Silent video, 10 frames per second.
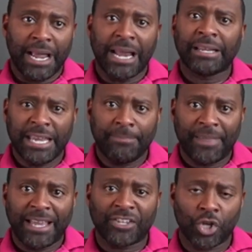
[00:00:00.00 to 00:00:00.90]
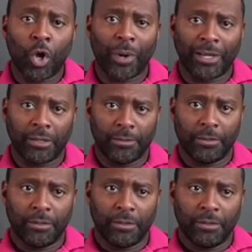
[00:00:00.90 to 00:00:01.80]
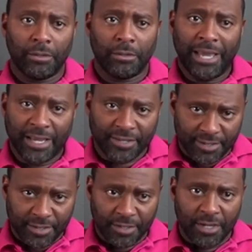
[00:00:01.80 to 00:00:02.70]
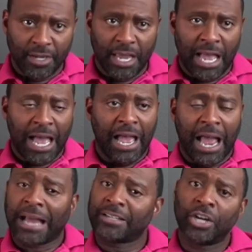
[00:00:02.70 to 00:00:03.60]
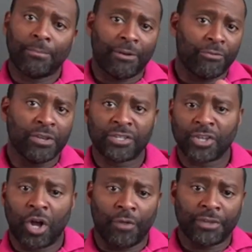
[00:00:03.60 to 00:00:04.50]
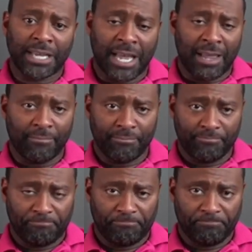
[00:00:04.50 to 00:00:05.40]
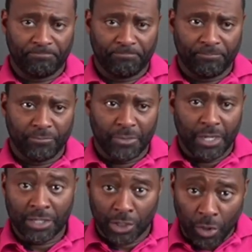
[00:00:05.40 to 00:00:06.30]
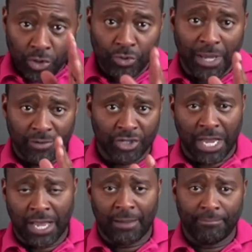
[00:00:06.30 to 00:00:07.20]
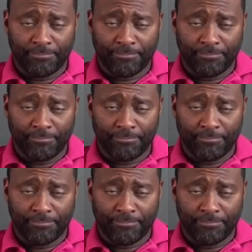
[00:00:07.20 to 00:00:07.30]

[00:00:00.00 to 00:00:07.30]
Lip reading: and keep things going. Yes, I tell my friends this all the time. As long as you have a job,